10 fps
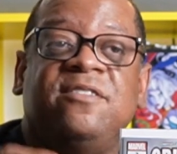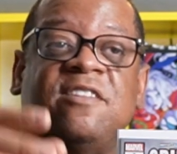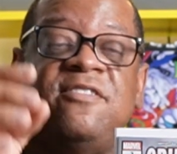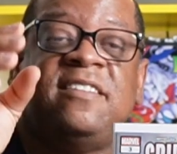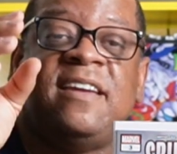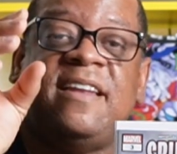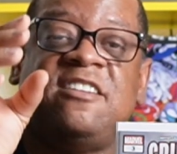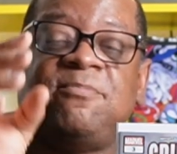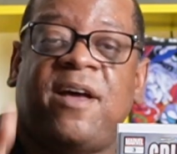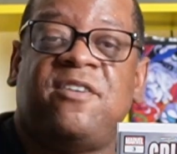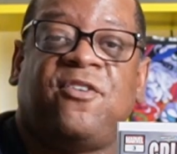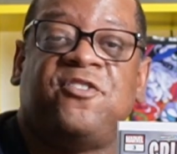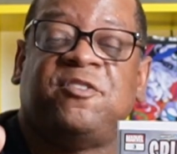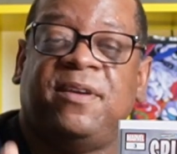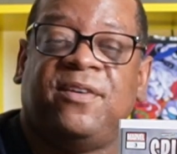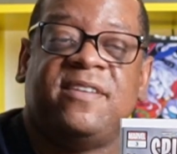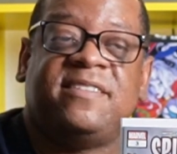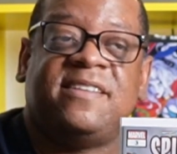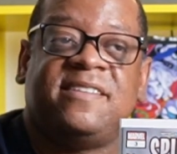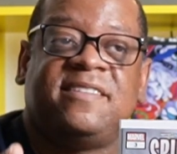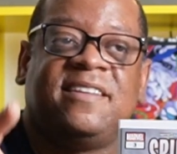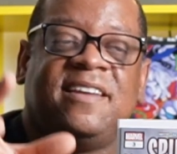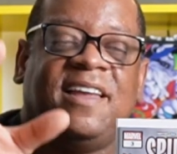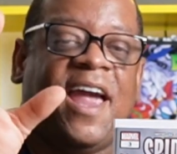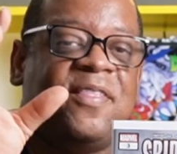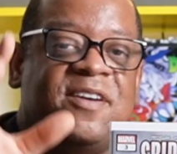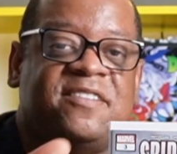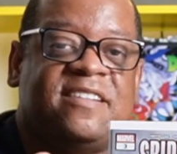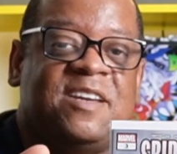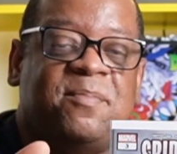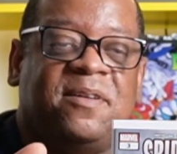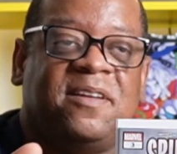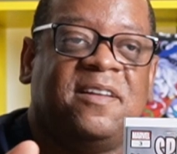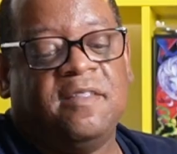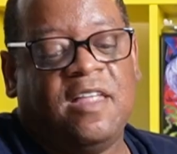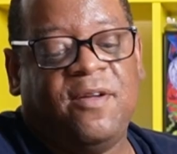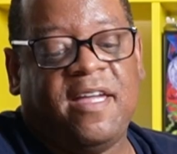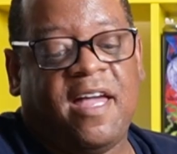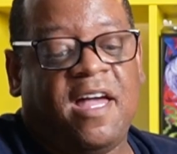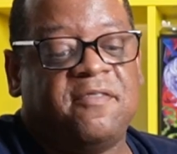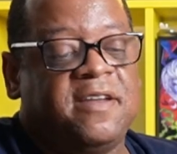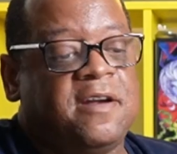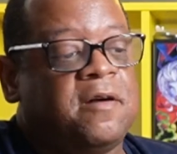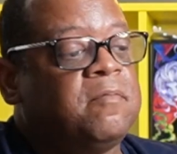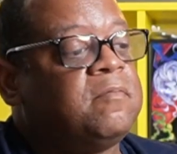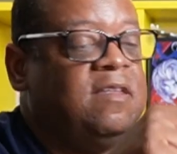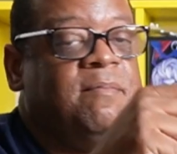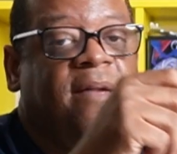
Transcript: So if you see any Spider-Verse appearances and they're cheap, then we have here The